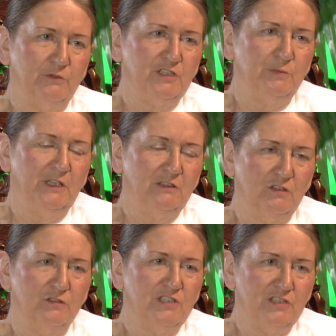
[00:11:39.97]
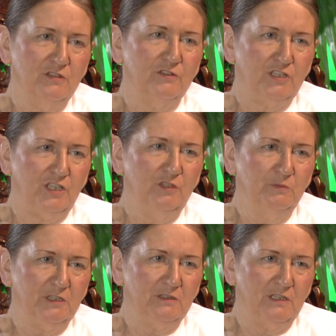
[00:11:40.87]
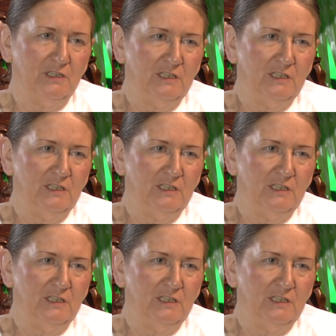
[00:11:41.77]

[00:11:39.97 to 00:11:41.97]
which means God is not a human.